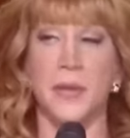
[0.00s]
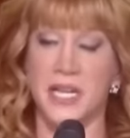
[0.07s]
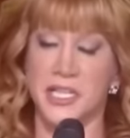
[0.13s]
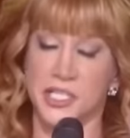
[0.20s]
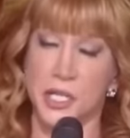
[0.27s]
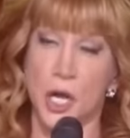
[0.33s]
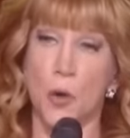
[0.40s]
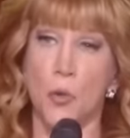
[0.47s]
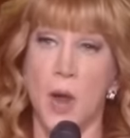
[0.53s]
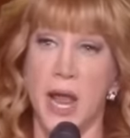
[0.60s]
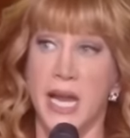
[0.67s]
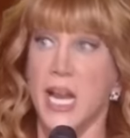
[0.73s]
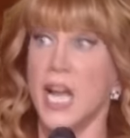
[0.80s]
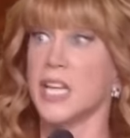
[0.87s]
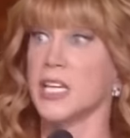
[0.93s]
it means no
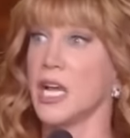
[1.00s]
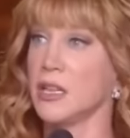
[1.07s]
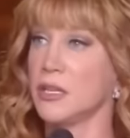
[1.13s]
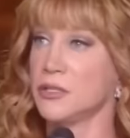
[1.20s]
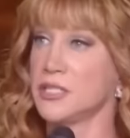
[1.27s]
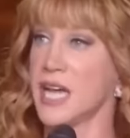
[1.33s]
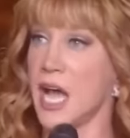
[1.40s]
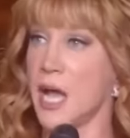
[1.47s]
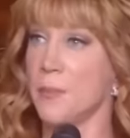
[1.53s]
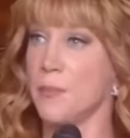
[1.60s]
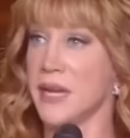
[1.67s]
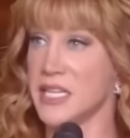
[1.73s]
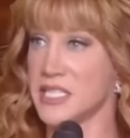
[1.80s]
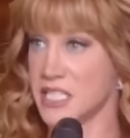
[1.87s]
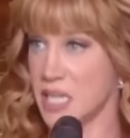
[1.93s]
way. A yellow
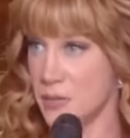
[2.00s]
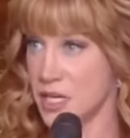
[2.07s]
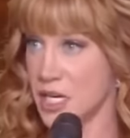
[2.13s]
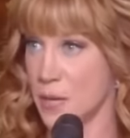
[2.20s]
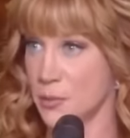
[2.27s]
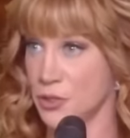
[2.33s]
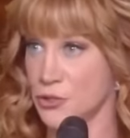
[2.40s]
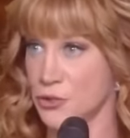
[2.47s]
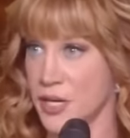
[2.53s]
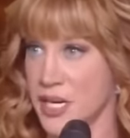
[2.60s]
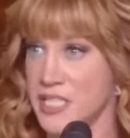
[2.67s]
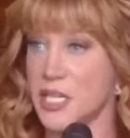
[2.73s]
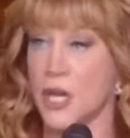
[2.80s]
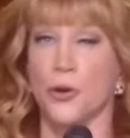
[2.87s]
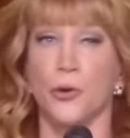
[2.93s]
dot means give me a couple of drinks.